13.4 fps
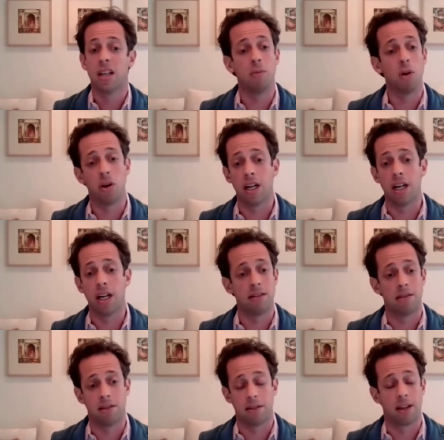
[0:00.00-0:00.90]

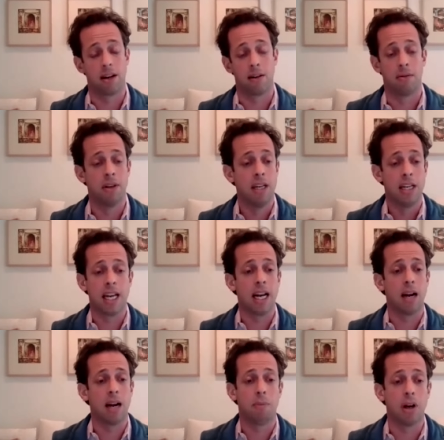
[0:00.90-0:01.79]
communities kind of
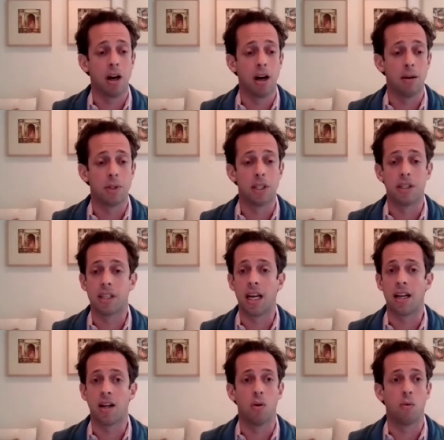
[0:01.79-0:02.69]
get up in arms and
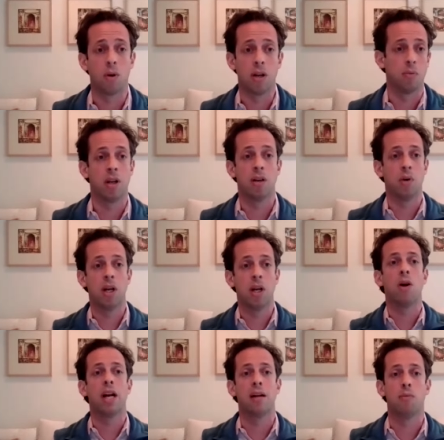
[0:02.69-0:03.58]
say, we
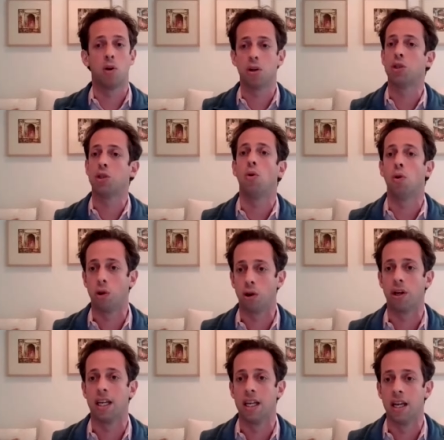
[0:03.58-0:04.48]
don't want any more
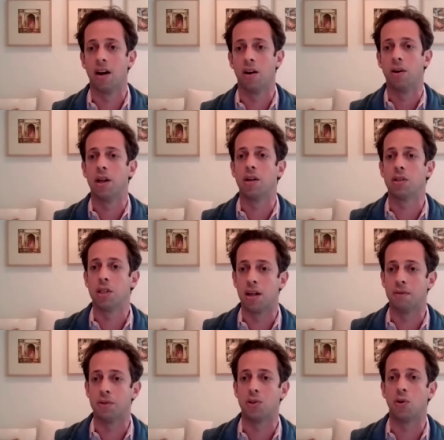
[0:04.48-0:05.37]
solar here, or there's
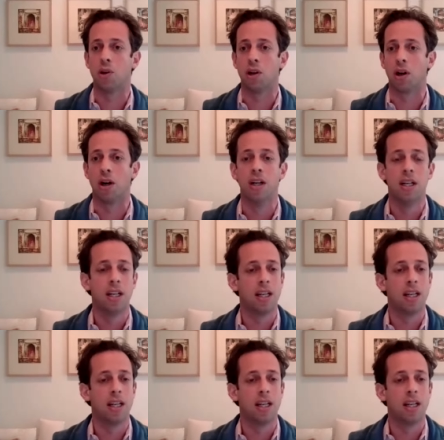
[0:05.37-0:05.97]
enough solar.